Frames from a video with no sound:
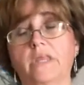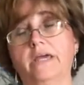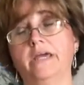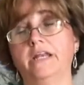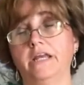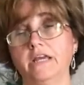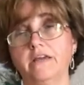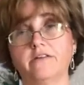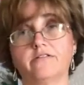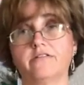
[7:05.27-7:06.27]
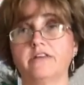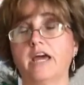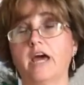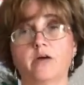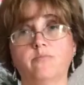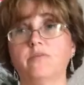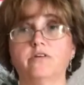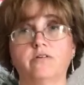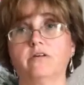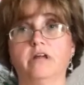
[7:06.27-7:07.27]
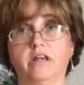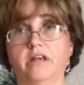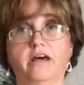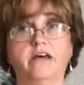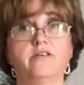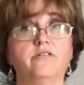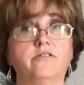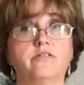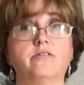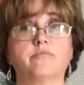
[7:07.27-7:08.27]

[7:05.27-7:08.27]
And he gets stabbed and dies.